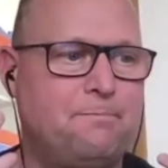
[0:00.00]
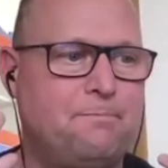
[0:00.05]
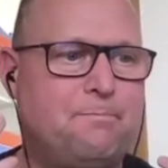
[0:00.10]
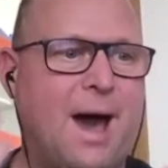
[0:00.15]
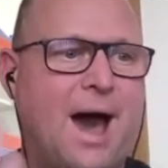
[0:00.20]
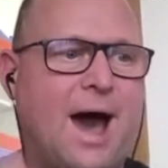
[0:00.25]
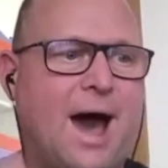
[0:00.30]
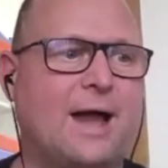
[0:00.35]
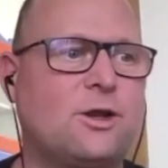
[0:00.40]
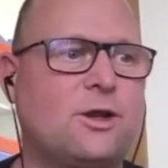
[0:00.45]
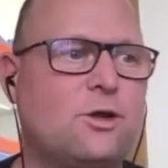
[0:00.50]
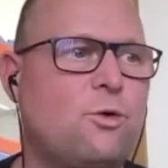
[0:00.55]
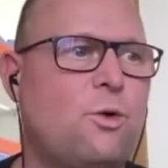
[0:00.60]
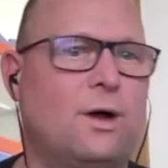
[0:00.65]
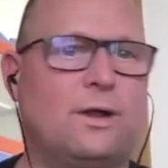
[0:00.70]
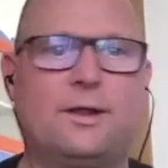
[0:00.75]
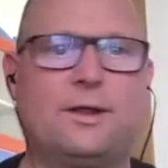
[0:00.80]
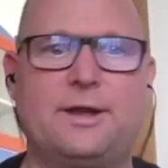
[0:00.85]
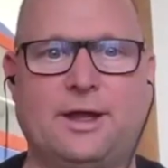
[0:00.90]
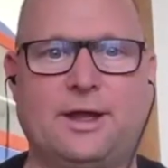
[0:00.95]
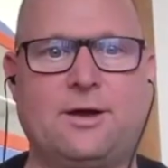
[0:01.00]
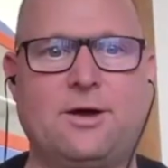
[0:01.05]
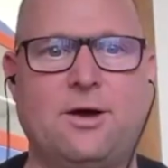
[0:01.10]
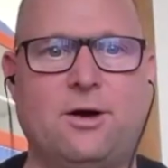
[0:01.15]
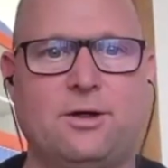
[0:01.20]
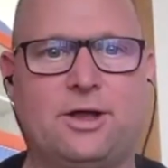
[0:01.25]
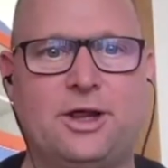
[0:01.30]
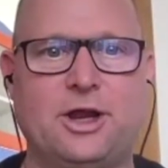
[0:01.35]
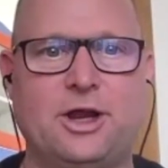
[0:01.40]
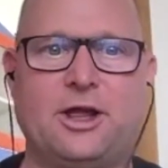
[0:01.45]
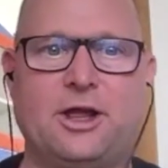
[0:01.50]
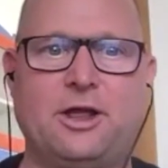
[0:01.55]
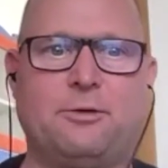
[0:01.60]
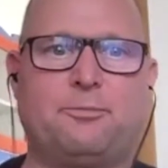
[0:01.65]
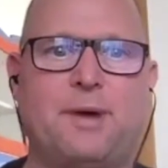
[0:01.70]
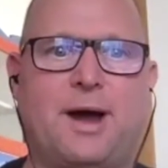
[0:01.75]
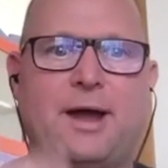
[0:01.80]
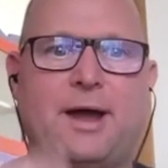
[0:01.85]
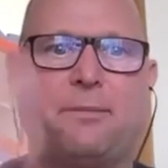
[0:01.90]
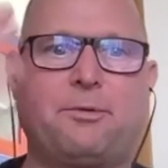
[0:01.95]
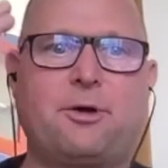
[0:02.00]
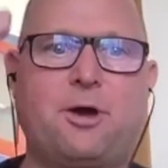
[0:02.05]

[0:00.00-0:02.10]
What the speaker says: bad quality cola. You know, you buy a